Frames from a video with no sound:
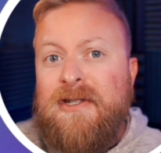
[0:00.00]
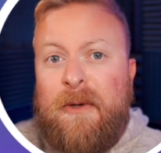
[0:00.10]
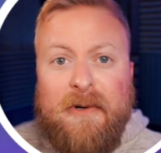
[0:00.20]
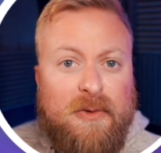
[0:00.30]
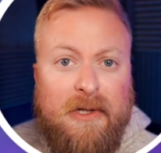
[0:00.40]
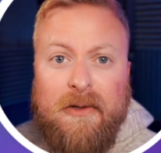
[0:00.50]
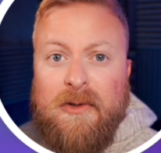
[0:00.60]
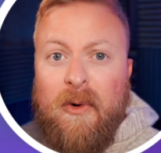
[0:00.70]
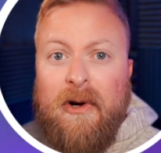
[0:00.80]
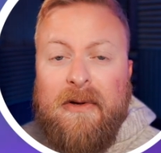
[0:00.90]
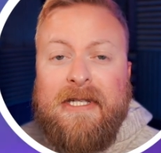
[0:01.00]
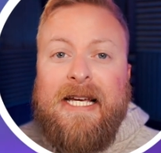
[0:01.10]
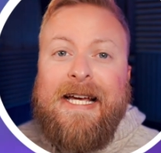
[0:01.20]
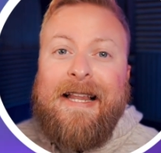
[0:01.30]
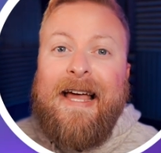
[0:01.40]
of super sweet tutorials,
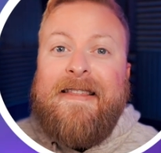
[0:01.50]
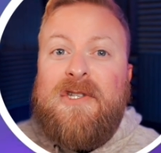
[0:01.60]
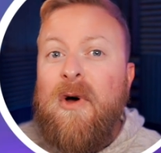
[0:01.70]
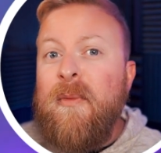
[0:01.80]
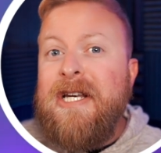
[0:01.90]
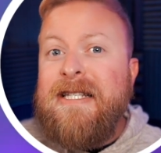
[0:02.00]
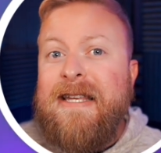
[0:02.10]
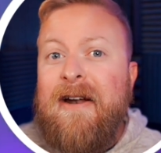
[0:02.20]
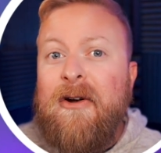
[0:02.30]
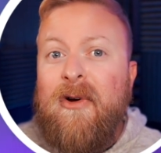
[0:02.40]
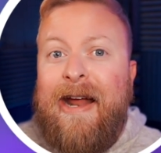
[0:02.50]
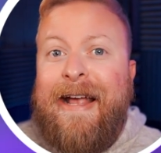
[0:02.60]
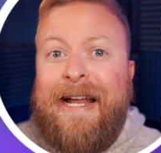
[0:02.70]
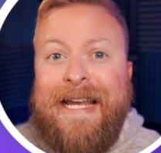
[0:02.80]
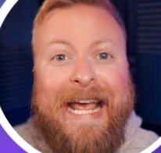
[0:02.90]
like this one we just did on
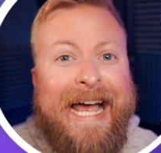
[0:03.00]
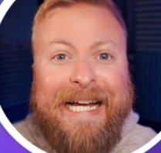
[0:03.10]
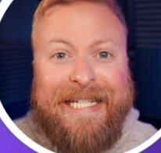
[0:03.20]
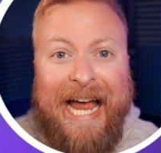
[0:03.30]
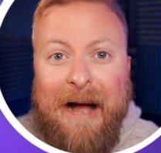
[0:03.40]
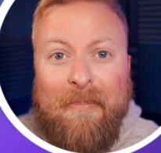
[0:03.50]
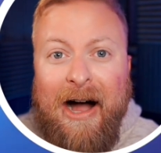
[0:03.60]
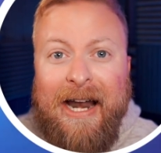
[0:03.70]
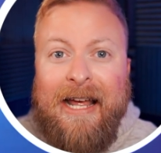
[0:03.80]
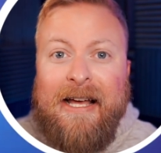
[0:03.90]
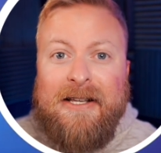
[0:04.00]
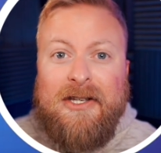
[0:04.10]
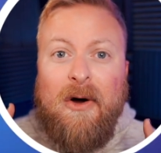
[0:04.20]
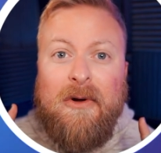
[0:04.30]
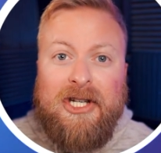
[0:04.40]
creating an AI chatbot.
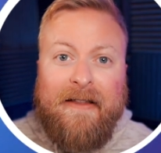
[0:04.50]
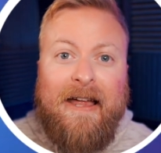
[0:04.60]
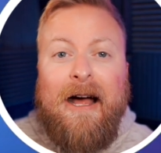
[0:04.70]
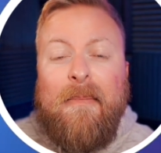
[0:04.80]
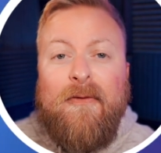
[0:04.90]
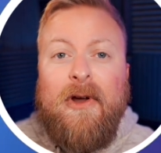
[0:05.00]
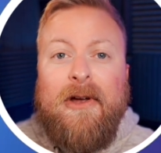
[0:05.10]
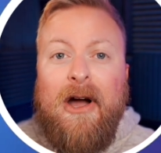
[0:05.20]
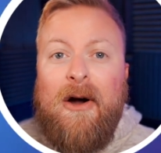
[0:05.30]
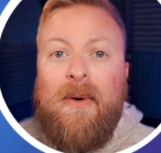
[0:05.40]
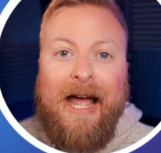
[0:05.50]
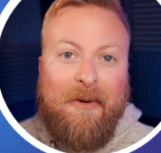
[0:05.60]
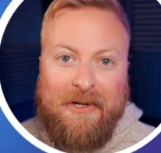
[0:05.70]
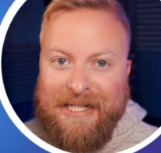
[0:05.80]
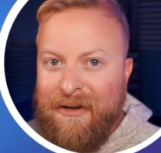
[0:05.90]
So check that out before you go,
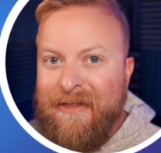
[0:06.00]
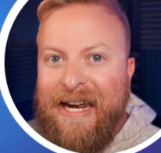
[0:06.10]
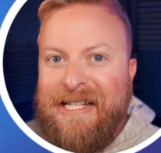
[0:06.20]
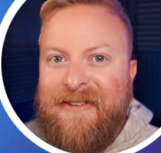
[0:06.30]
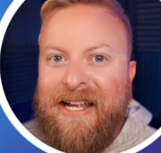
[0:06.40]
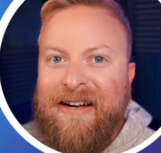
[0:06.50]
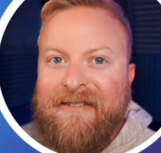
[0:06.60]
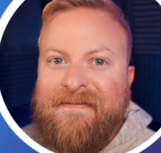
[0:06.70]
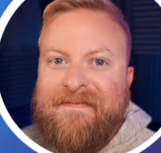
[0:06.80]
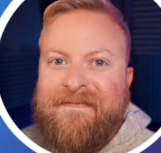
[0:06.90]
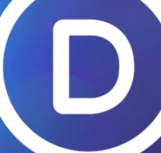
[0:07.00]
and we'll see you in the next video.